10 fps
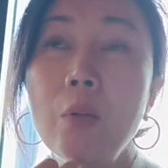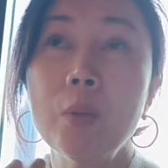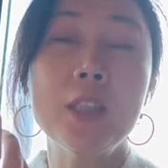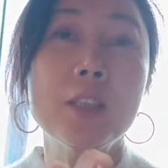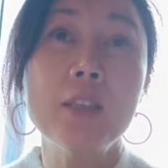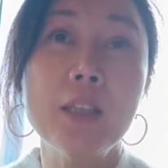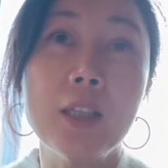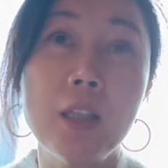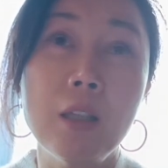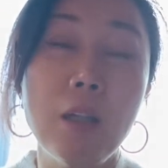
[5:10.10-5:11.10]
We just did
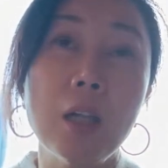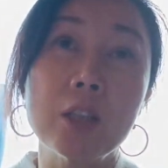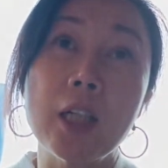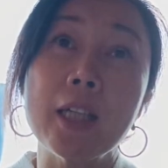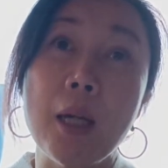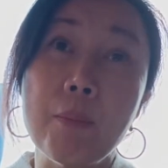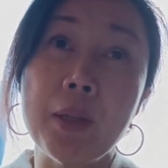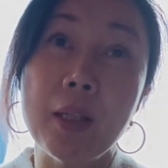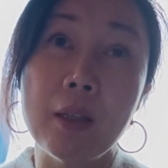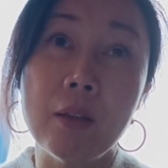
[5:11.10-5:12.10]
an Oscar
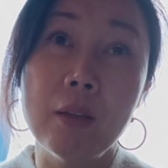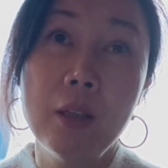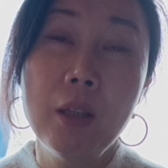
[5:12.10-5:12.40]
campaign